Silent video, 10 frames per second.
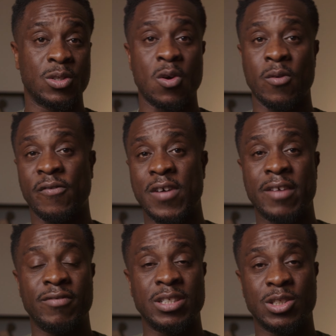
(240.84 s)
it's got a
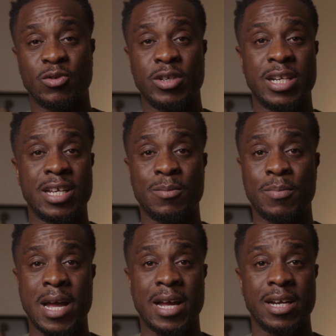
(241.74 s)
5-inch screen at the
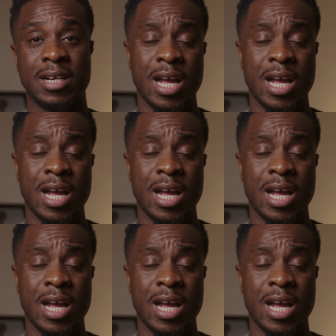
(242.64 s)
back.